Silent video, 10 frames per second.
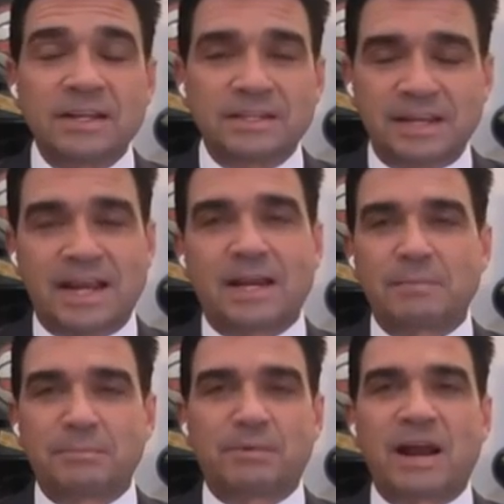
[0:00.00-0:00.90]

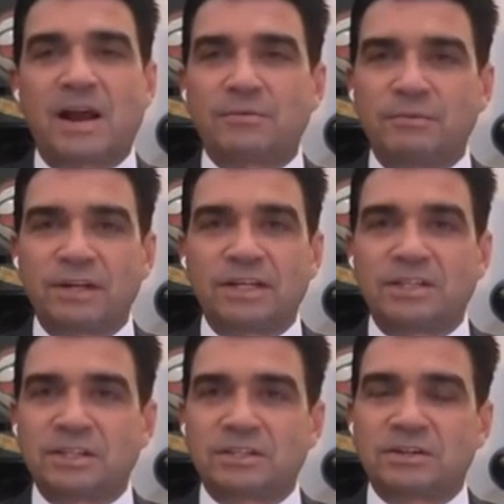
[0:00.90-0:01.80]
Tatum and Brown really
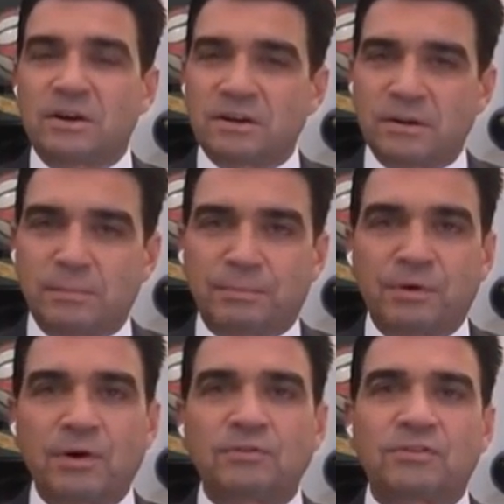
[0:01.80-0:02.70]
just starting to
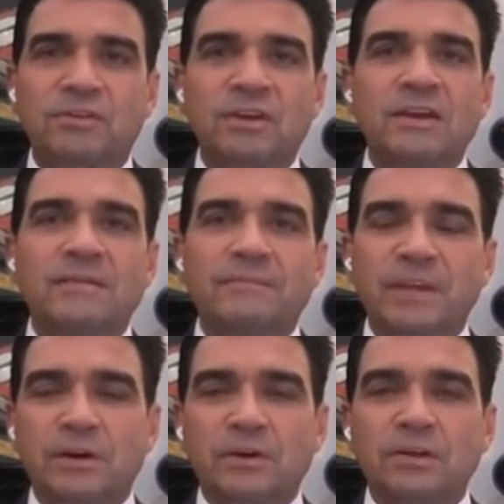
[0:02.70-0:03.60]
approach
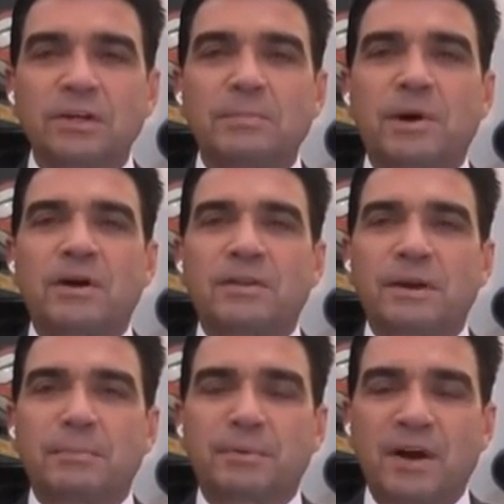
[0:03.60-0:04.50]
the early part of
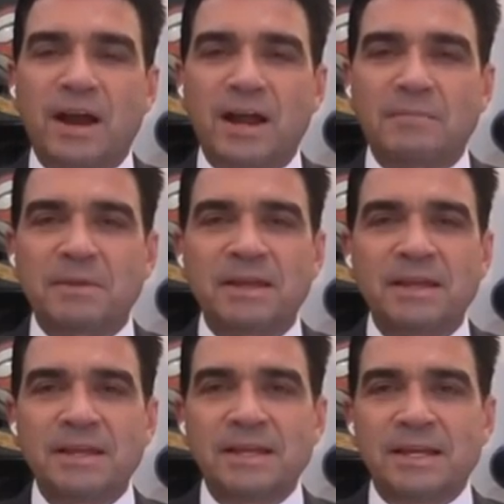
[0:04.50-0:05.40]
their prime.
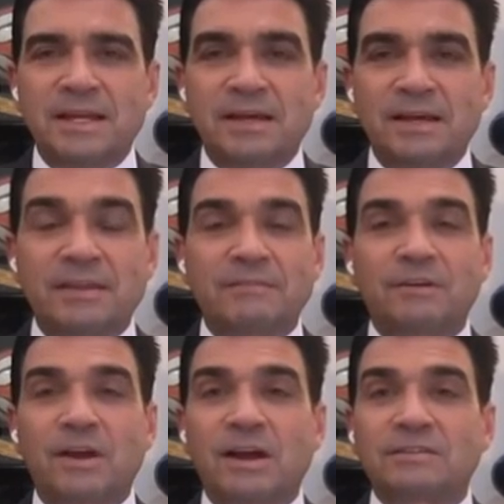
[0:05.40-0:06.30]
They've
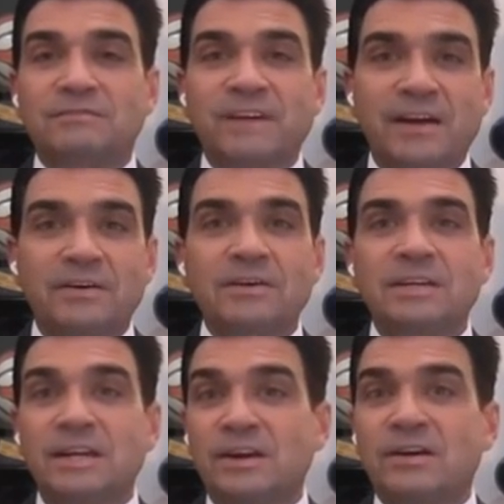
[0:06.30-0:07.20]
lost veteran
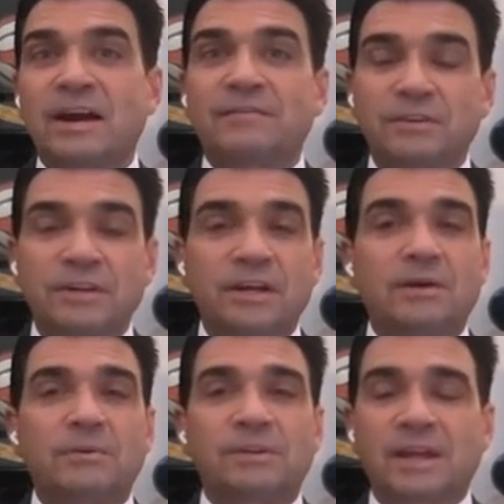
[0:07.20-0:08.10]
year after
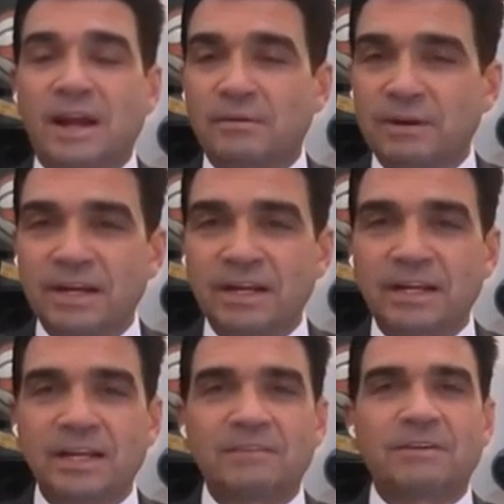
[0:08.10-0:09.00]
year with Kyrie
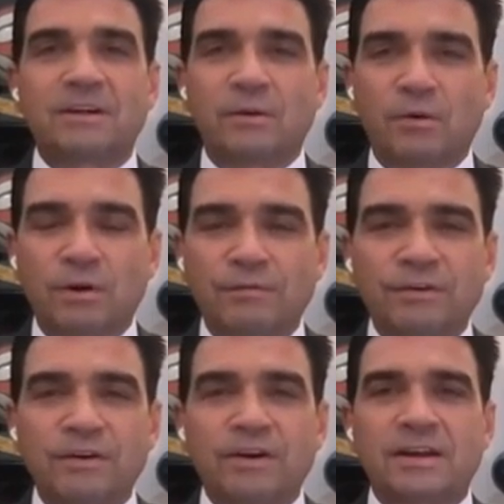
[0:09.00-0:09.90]
leaving and
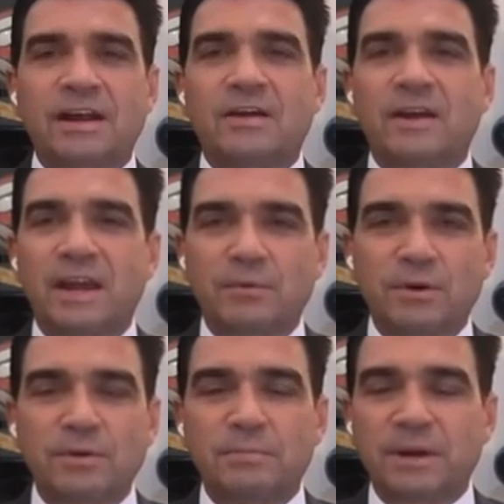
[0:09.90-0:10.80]
Horford and now
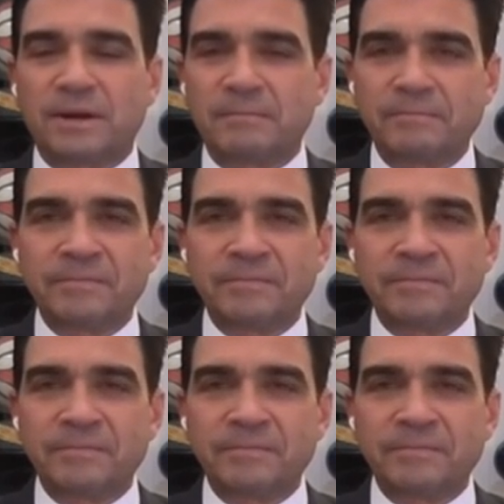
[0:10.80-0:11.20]
Hayward, but